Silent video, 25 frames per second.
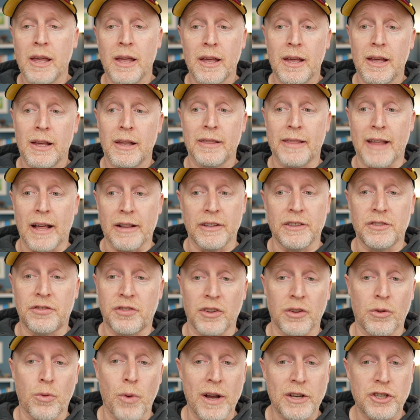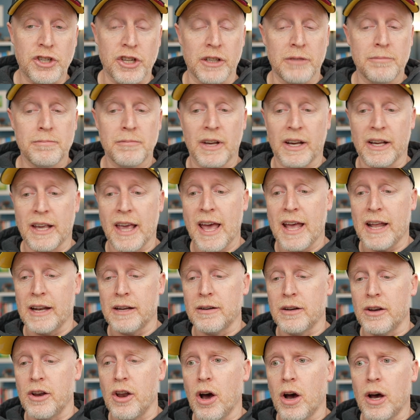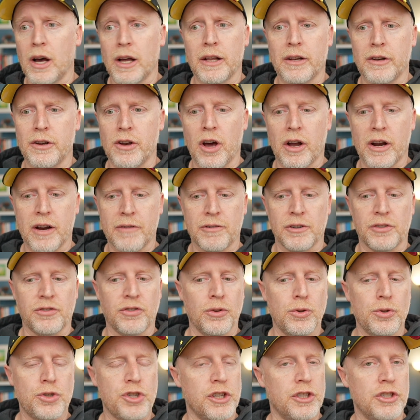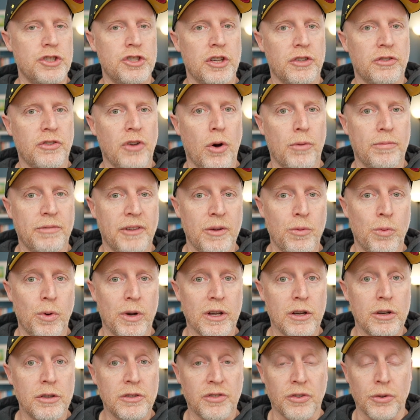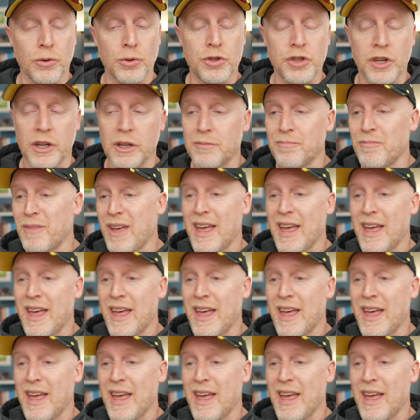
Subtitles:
That leads to the question, again, not every solution, just hopefully one good solution.